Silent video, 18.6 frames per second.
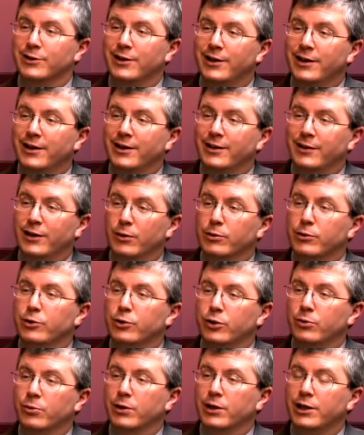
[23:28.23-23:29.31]
Yes. They yes. were
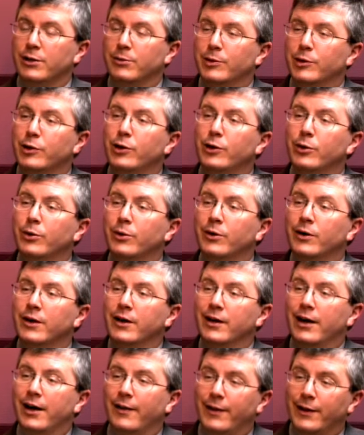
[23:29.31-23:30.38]
doing what he would do. Yes.